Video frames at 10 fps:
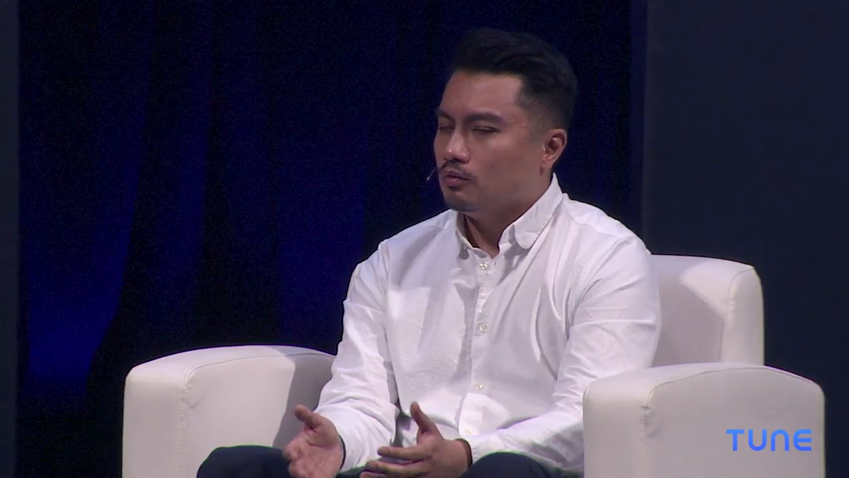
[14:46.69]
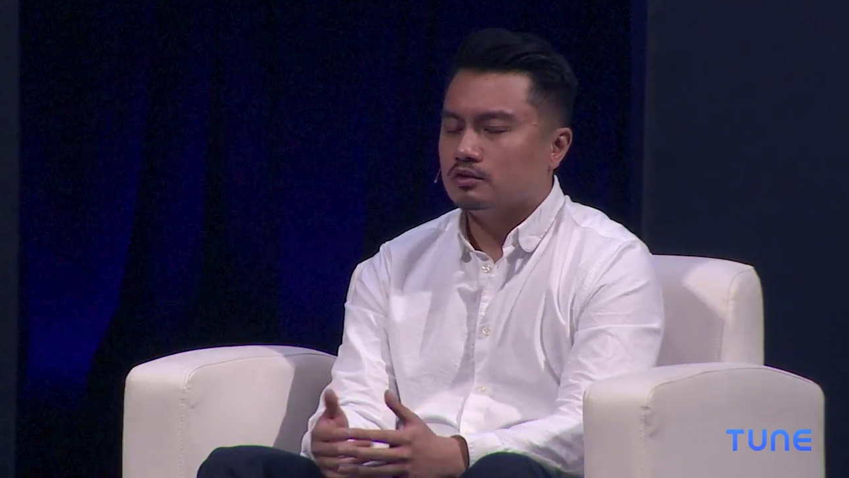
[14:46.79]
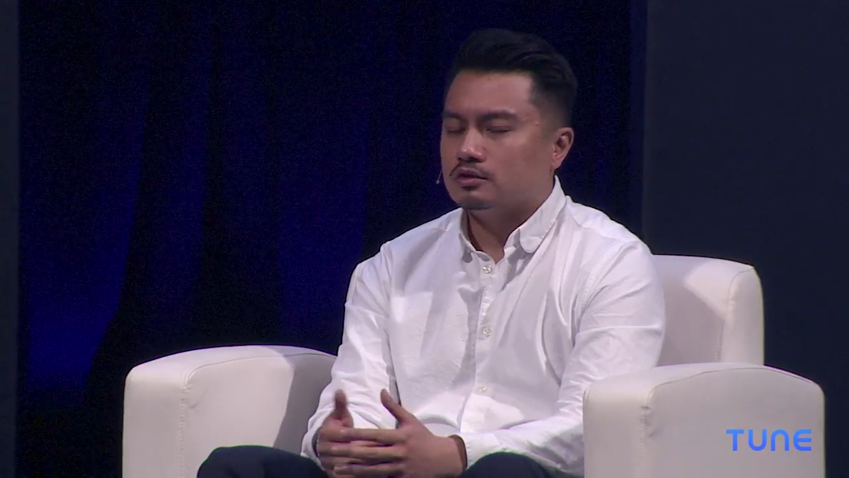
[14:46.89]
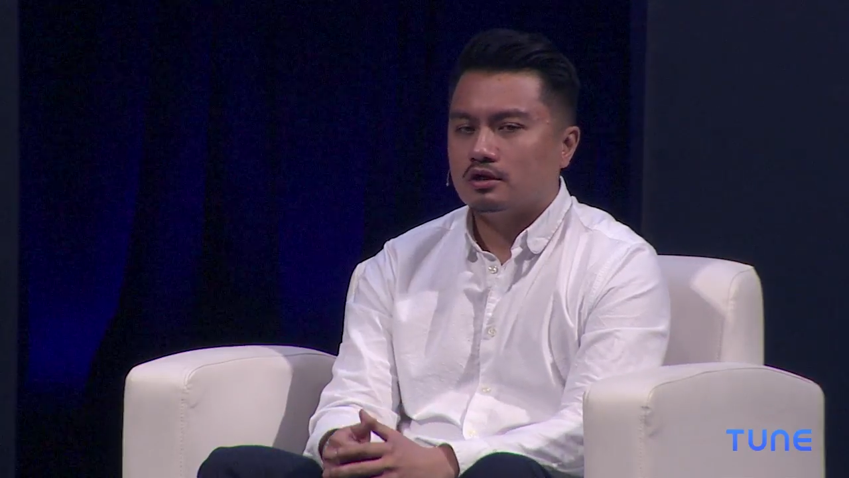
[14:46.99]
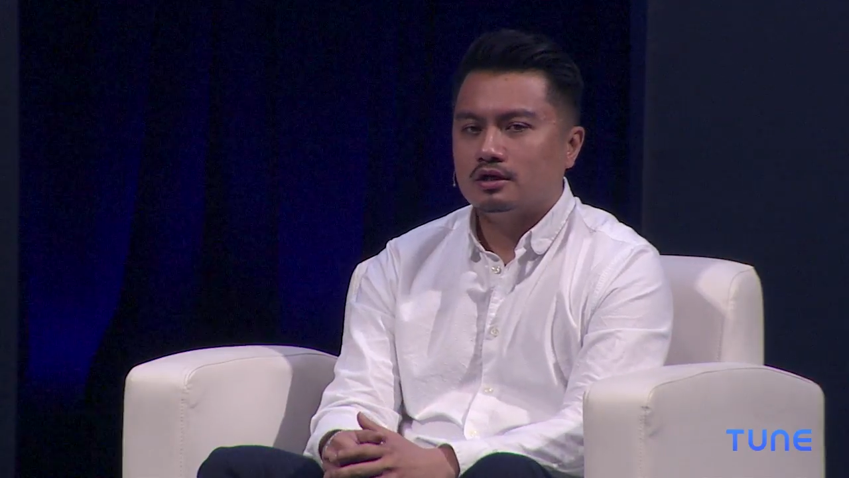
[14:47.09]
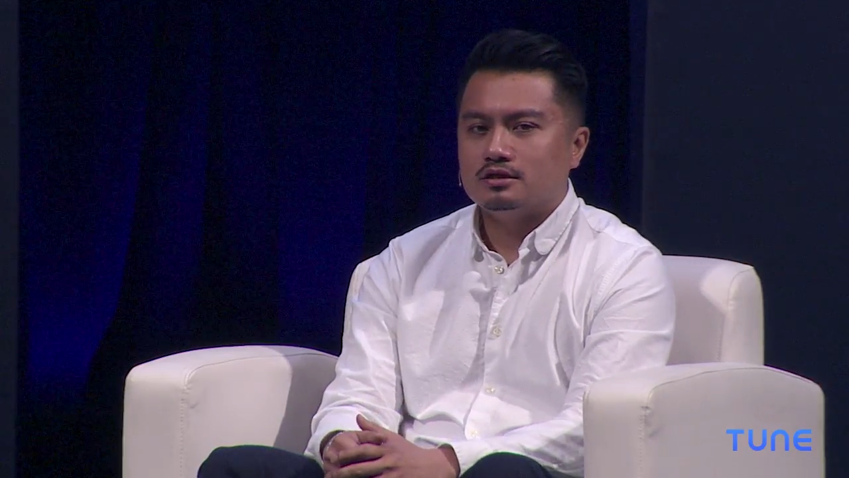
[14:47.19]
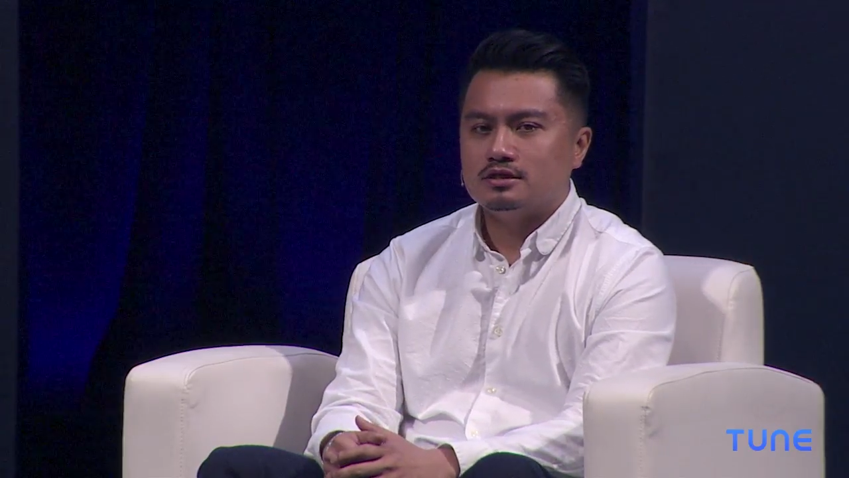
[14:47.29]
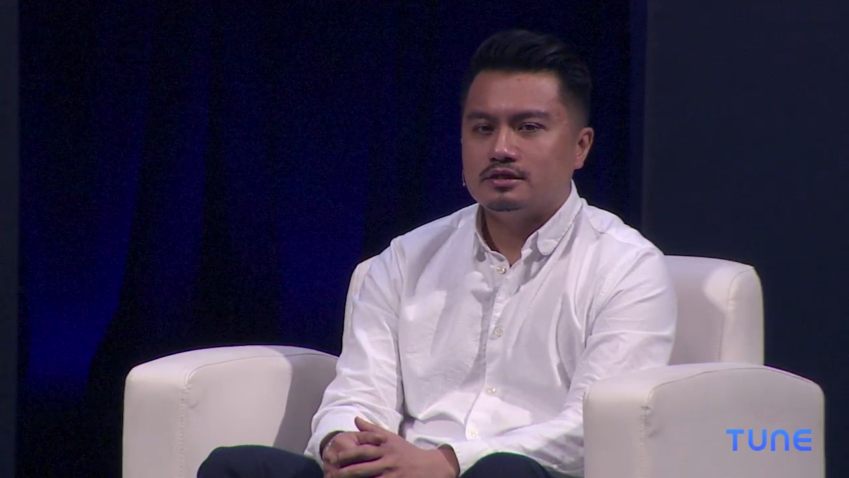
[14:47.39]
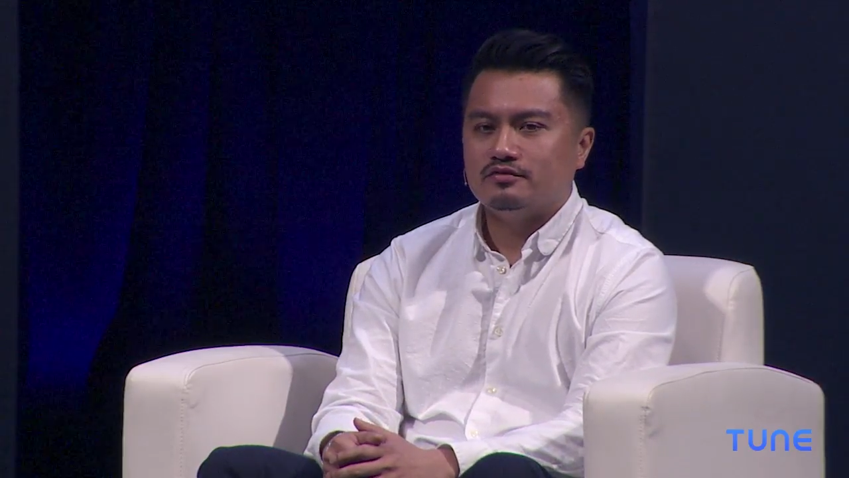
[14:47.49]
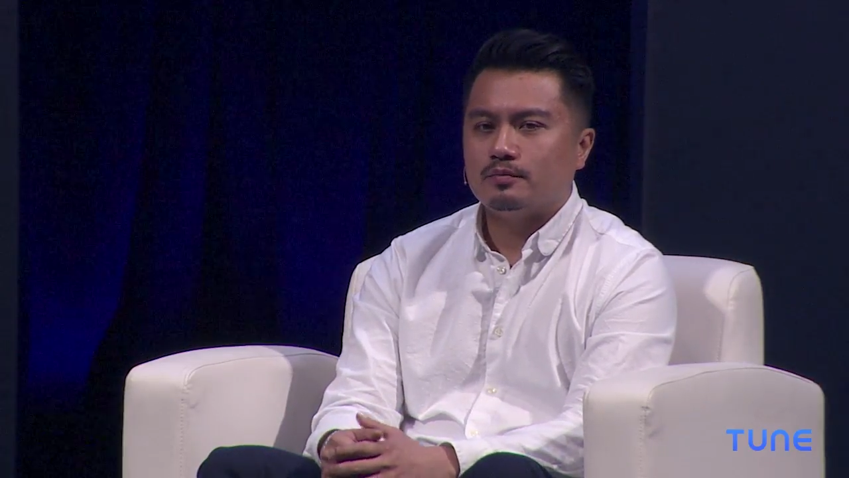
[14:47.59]
We're trying to
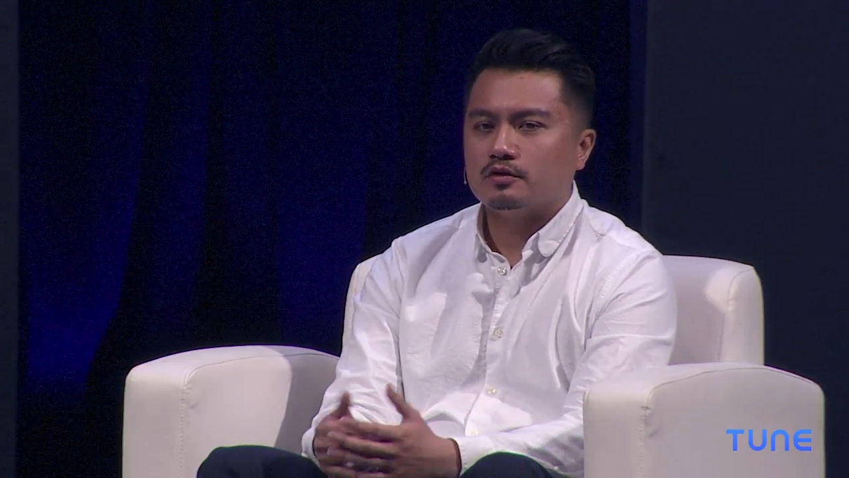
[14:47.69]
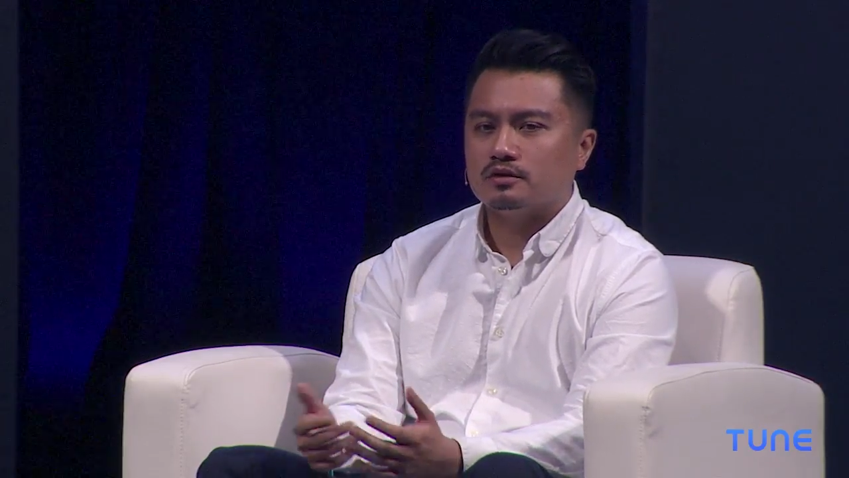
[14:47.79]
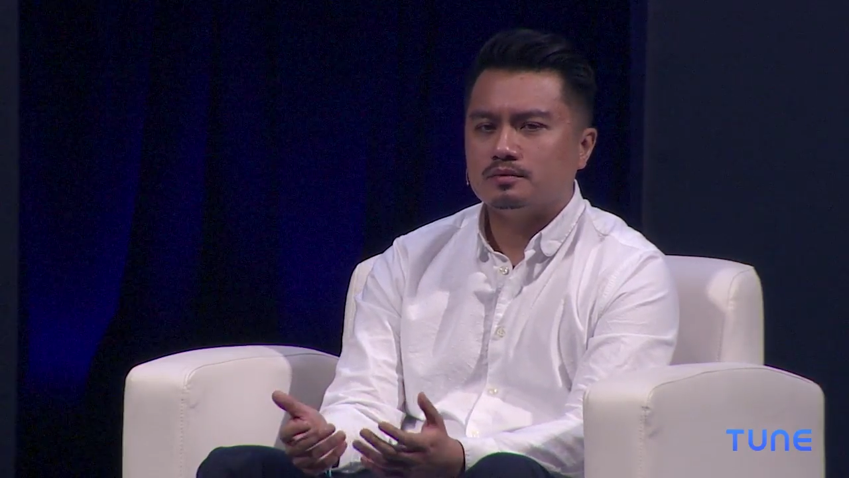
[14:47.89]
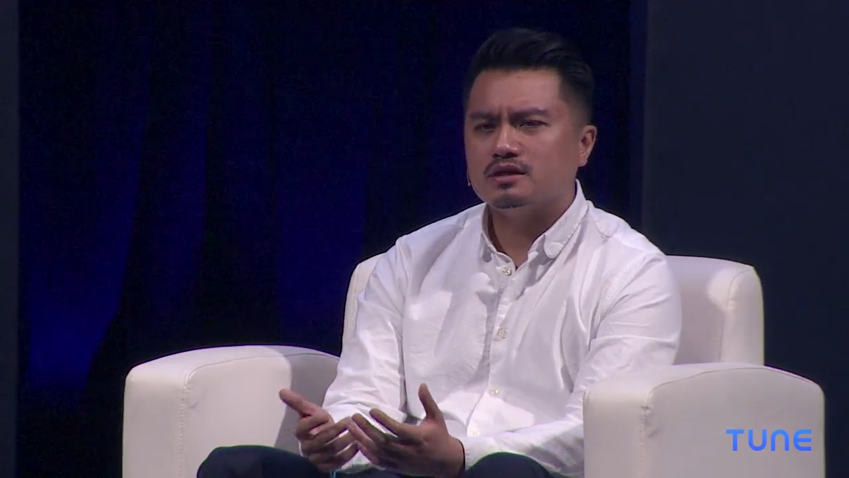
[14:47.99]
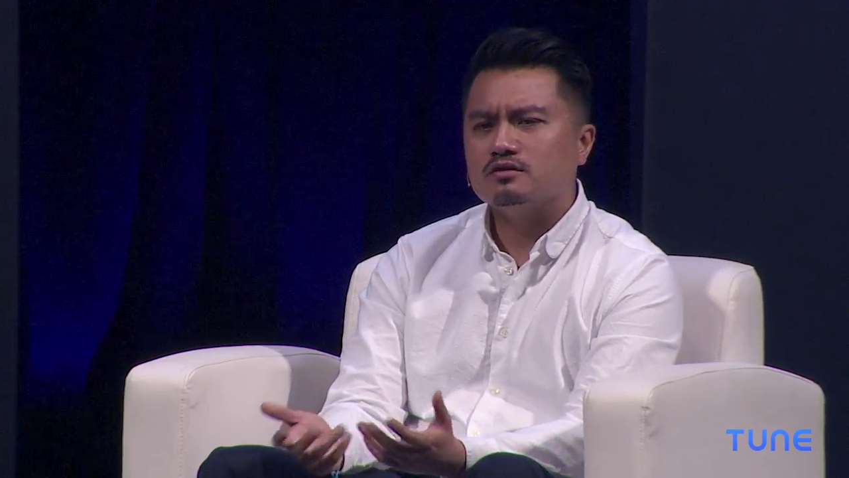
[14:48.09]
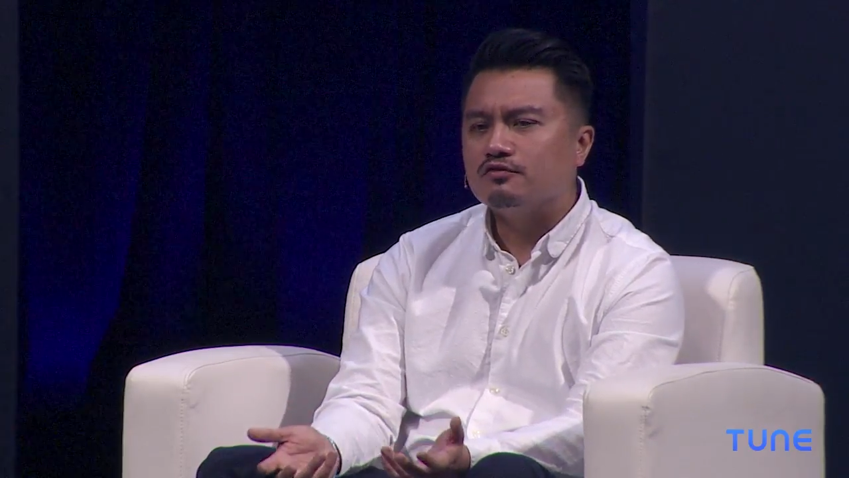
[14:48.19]
see if a particular